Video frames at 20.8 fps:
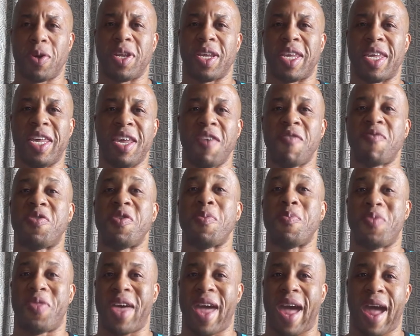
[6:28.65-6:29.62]
give
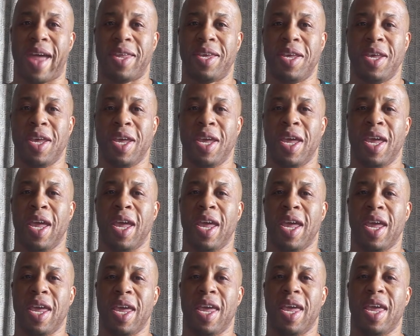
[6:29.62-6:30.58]
them that.
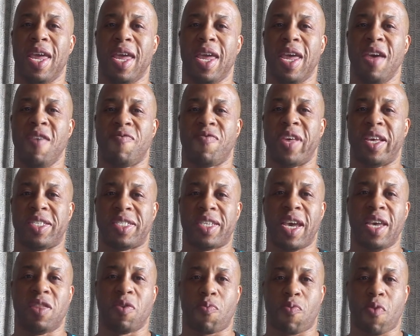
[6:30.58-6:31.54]
If they
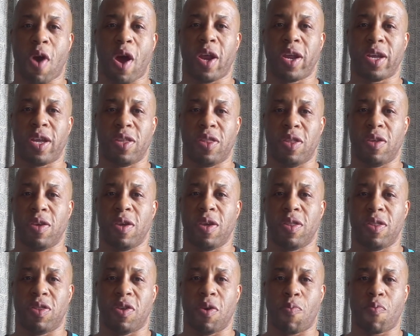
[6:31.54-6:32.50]
say their
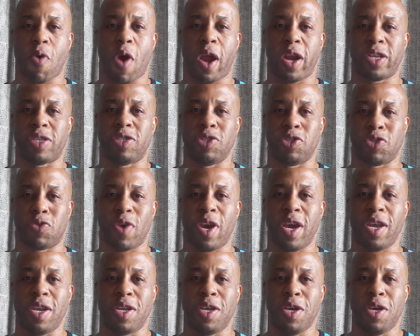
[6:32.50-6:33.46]
product is
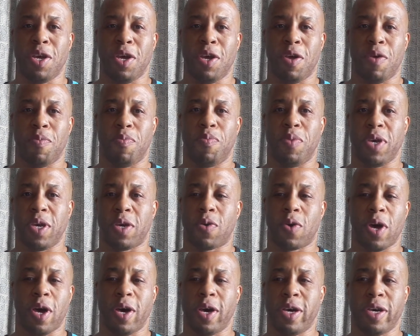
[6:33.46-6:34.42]
great,
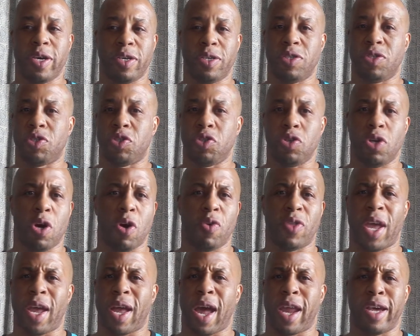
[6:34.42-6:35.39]
because
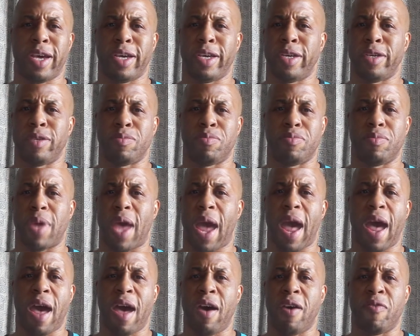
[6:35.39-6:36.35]
they gotta
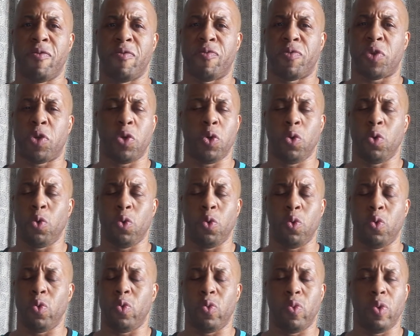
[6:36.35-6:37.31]
have
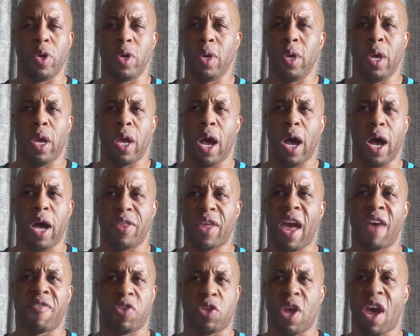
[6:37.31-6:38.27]
two. They
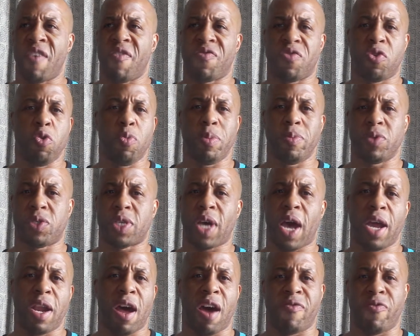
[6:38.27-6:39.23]
have to have two people
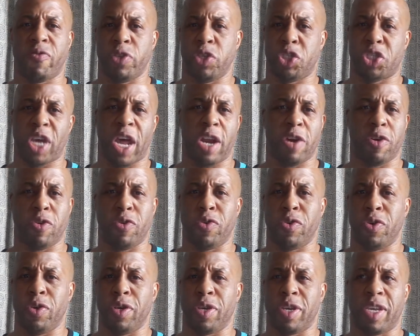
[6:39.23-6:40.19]
sign off for the janitor
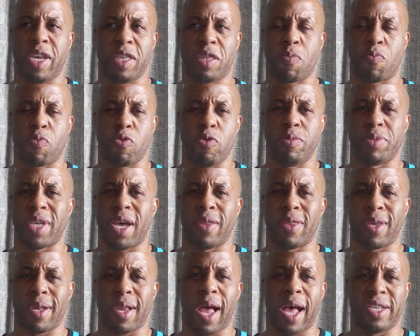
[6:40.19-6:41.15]
to get the brooms out
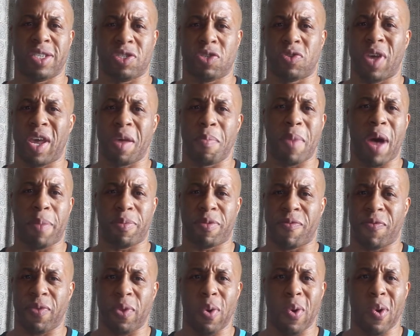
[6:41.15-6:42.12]
the closet so they can mop the
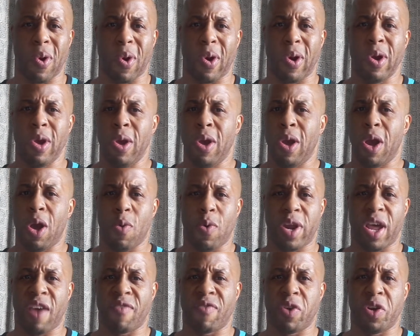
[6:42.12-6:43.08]
floor or
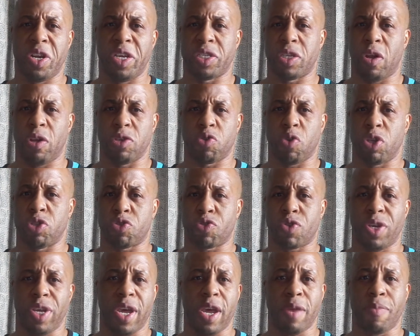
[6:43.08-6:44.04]
whatever, and it's ultra
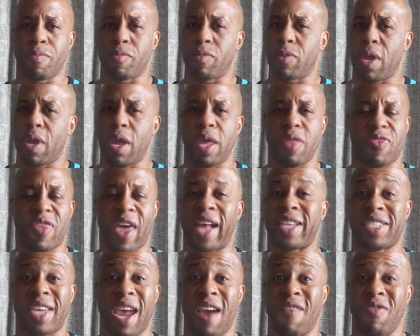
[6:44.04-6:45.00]
clean.
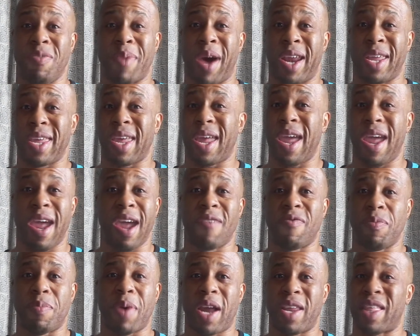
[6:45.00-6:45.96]
That's everybody.
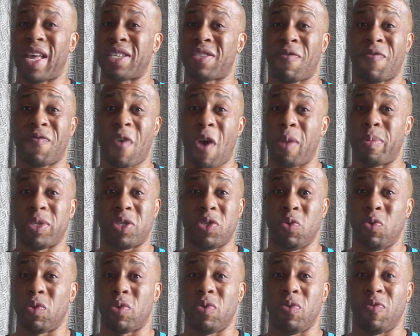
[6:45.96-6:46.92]
That's a
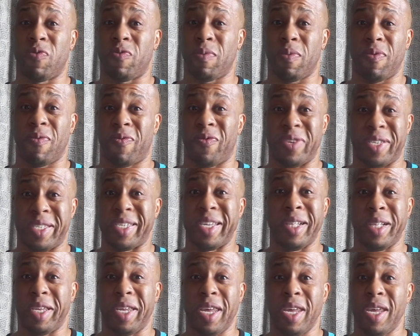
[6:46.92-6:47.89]
pharmaceutical
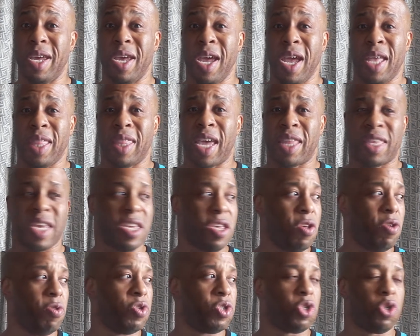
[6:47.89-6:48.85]
facility that they
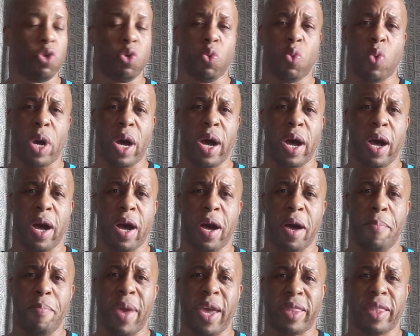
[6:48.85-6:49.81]
use
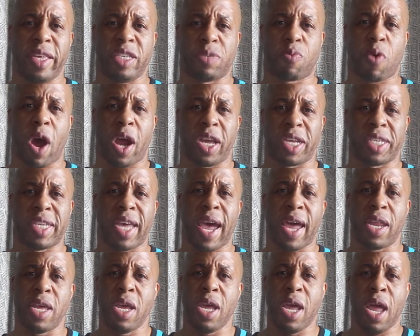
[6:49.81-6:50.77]
to make these products
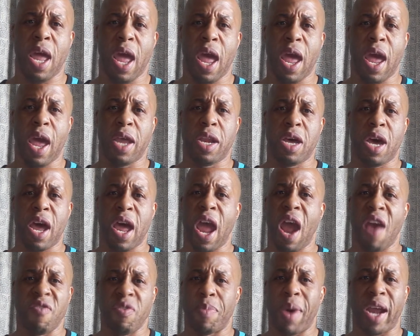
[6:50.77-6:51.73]
at, and
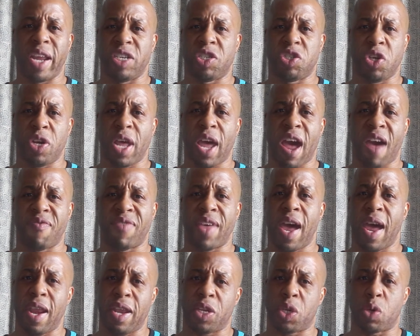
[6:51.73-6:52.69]
everybody should have
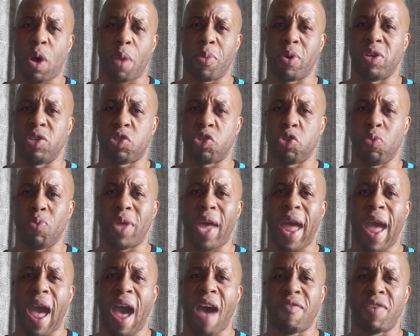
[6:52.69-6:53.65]
that. So I'm going to assume they
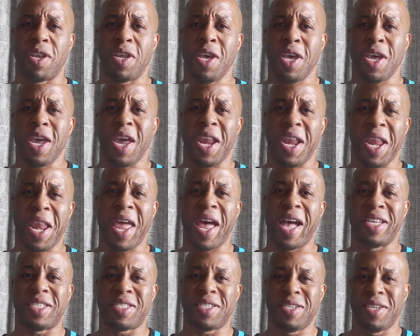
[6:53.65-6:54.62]
have it,
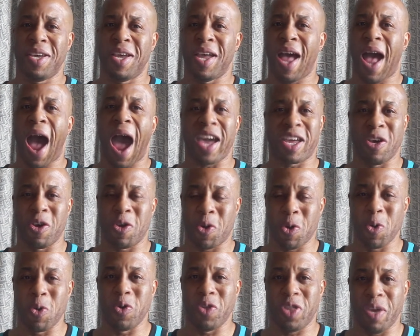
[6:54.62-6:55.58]
unless I can
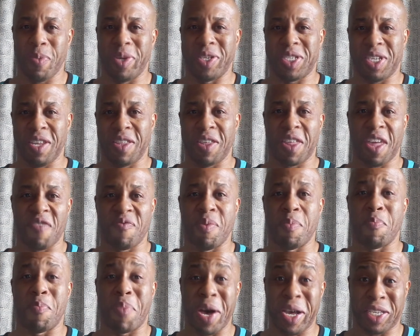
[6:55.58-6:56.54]
Google them and see that they've
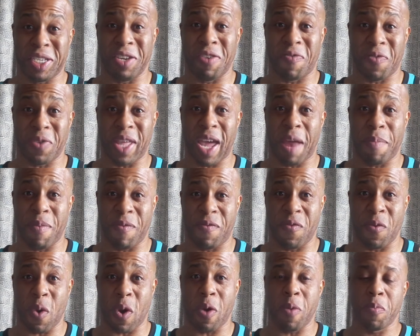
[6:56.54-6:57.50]
been busted for that
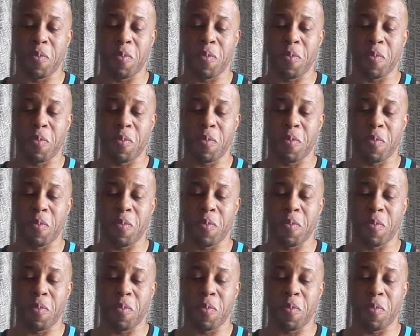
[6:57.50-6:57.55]
before.